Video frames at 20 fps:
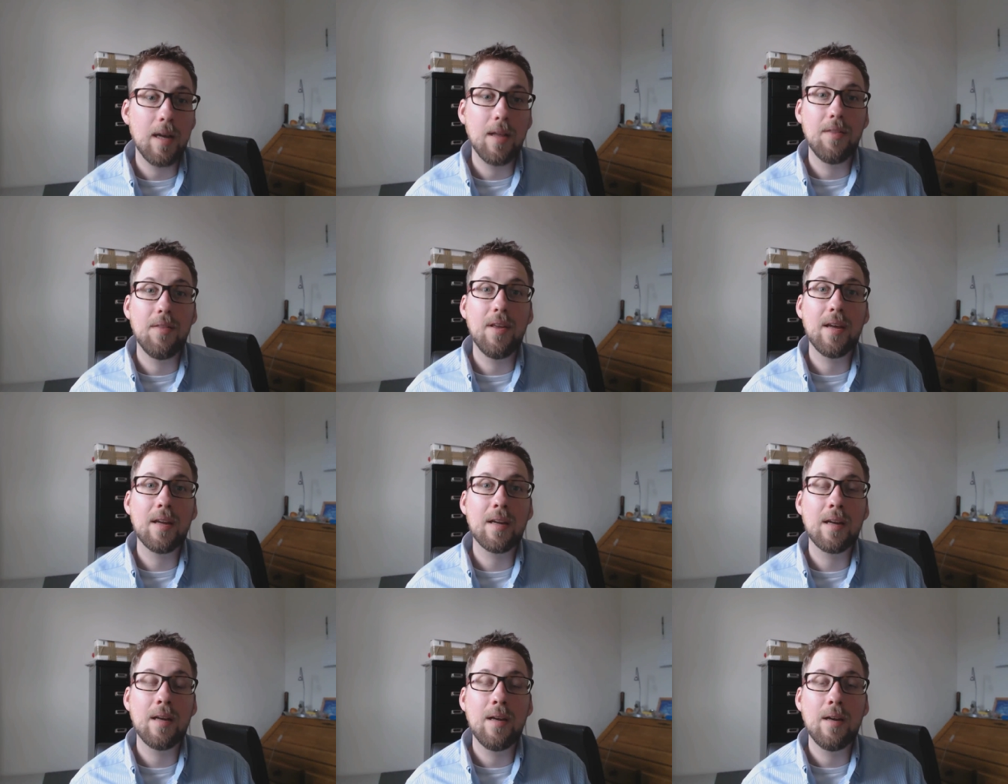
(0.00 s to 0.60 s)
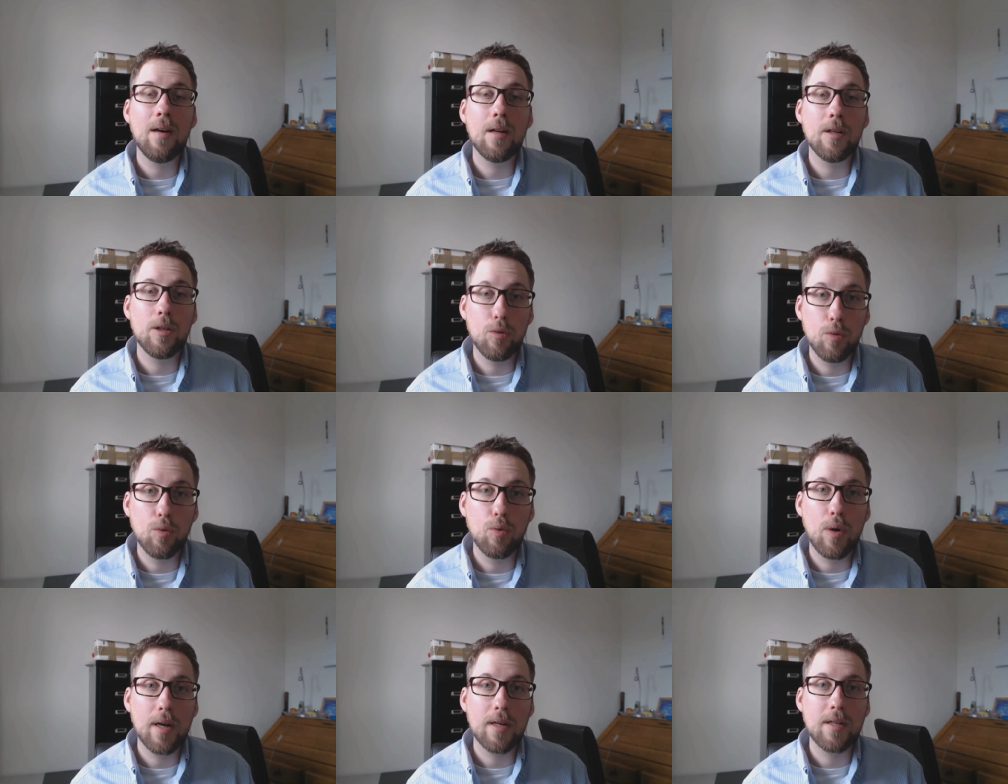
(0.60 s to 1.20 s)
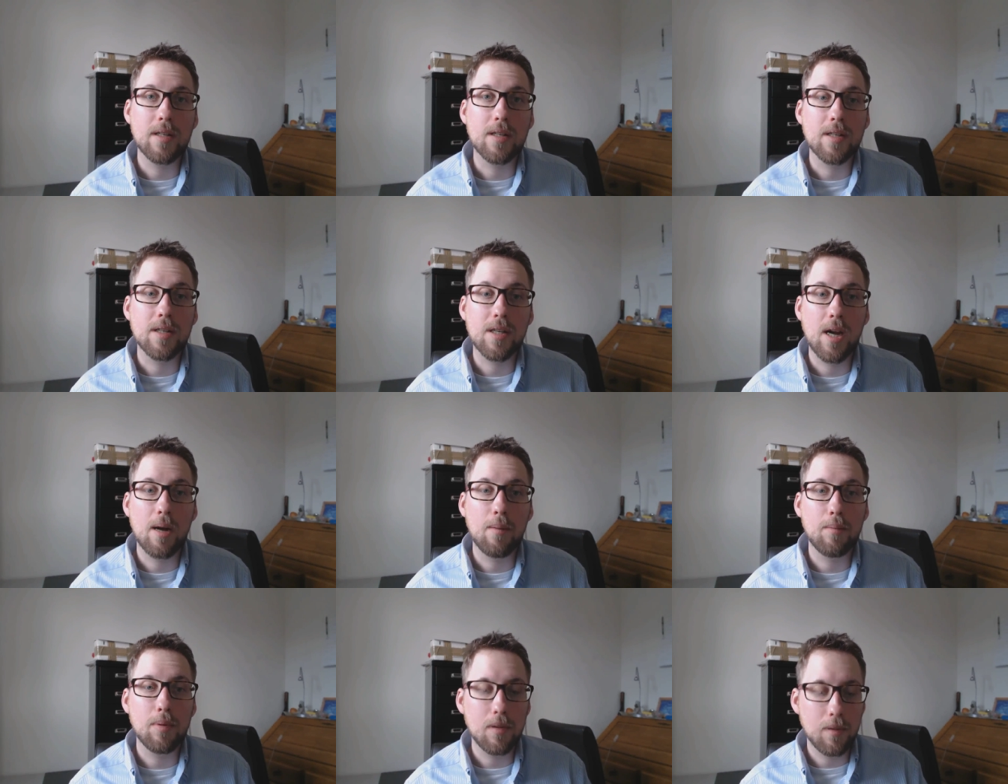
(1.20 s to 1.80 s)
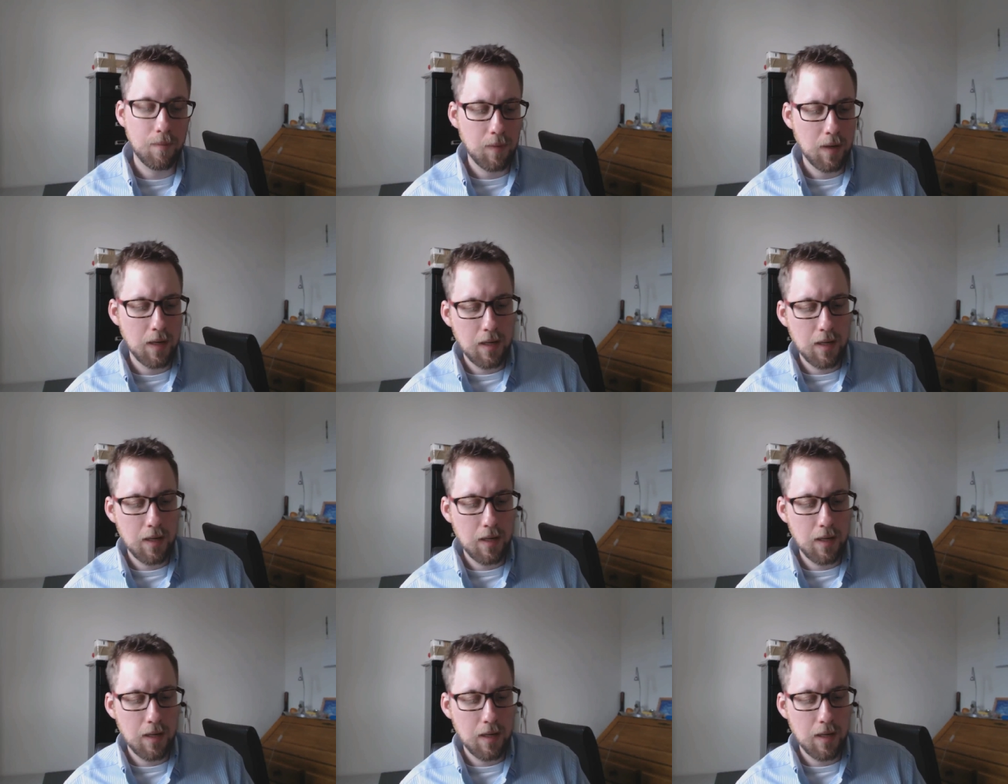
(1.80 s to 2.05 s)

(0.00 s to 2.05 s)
and then I'll do a writing sample.